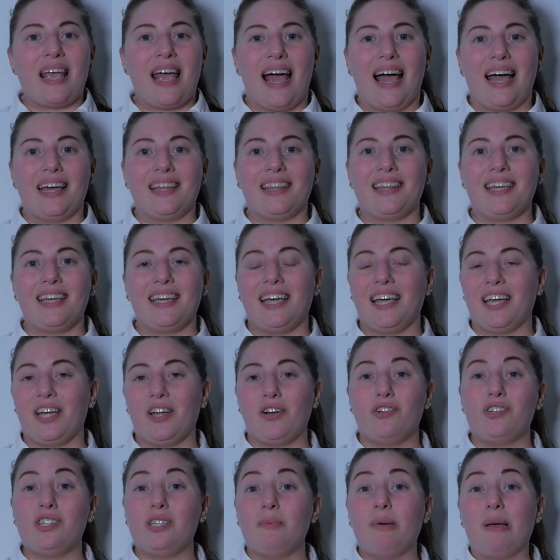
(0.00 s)
I think it can
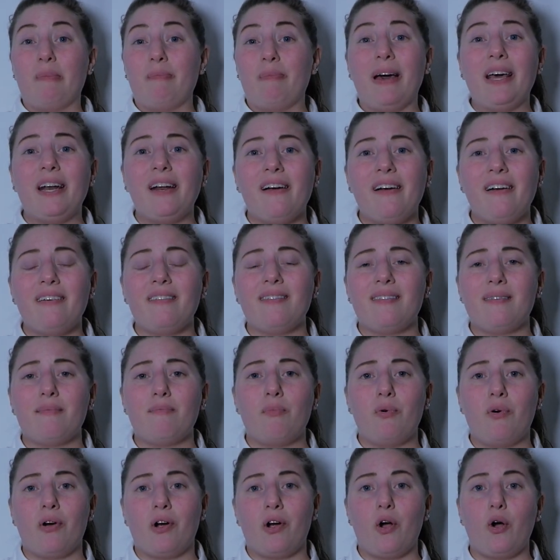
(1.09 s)
only be better the
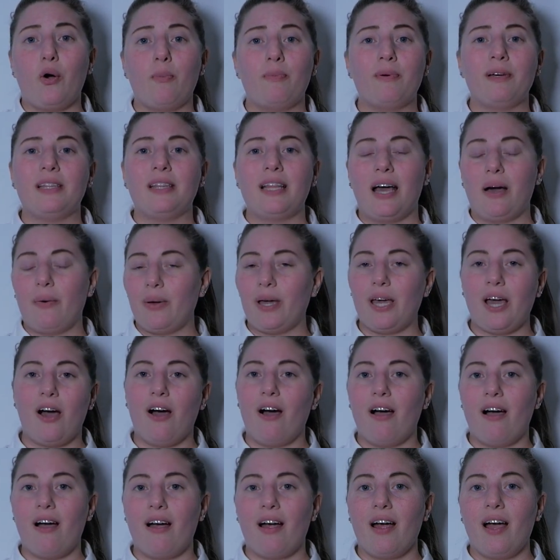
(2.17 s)
more open that we
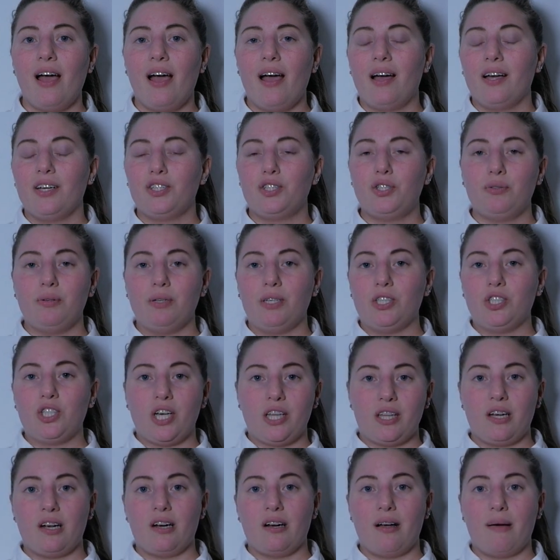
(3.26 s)
are to each
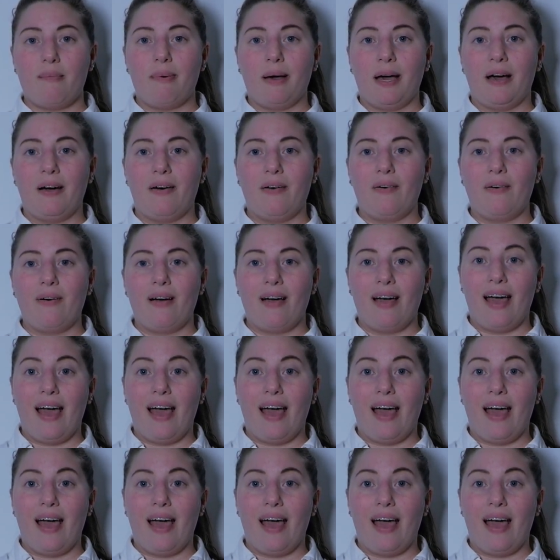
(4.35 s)
other about